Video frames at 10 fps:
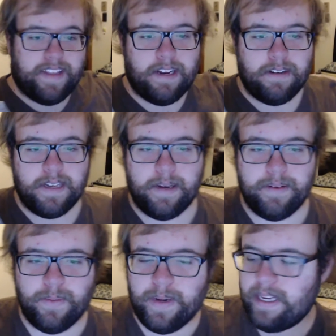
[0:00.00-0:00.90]
over there,
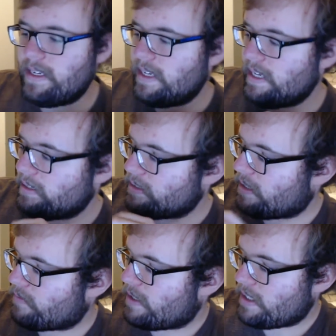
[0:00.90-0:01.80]
out of the way.
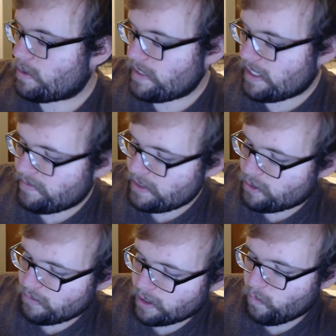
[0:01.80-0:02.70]
And right here we have
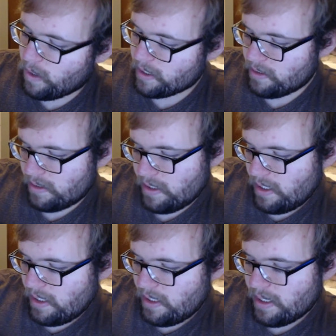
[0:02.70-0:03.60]
the Truck Walker
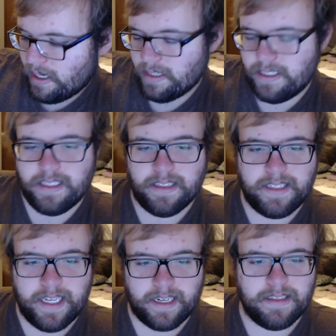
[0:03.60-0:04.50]

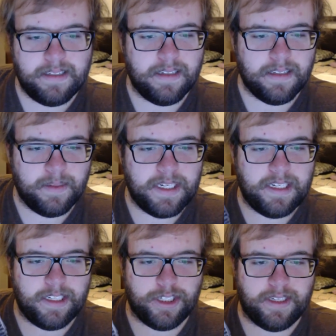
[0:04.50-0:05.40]
Season 6
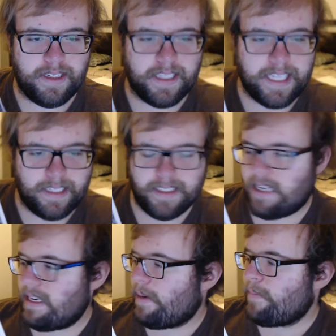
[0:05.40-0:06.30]
Limited Edition case
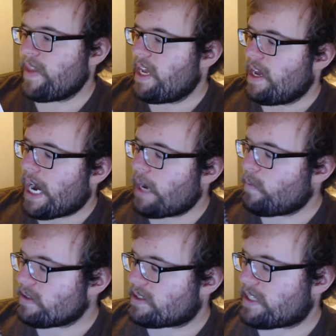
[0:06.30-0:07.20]
set. Now,
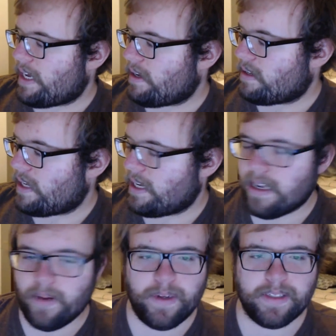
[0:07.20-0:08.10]
I will say,
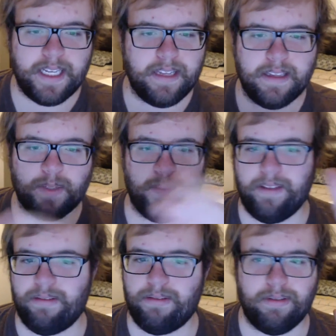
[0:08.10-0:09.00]
and I will say this
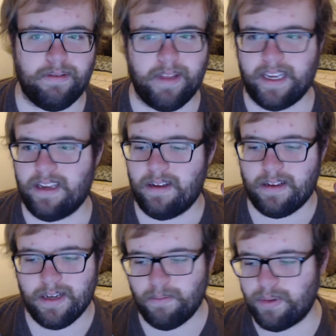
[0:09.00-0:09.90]
with
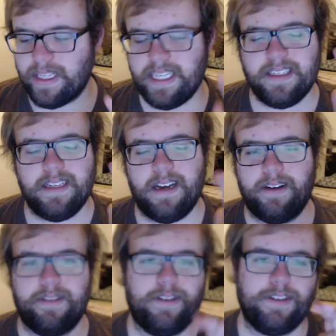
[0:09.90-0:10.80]
like complete and
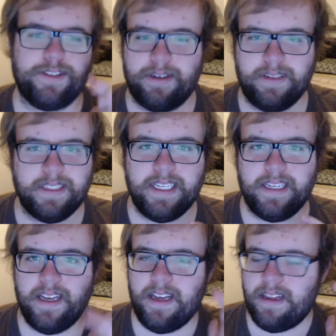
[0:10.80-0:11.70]
utter
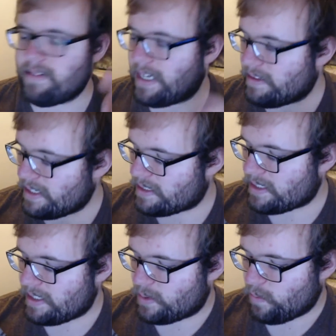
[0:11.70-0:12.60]
certainty, that
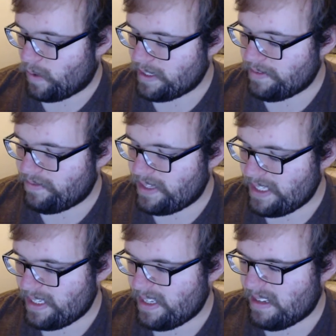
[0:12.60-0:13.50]
this is one of
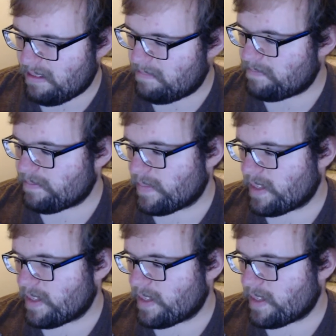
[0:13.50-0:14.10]
the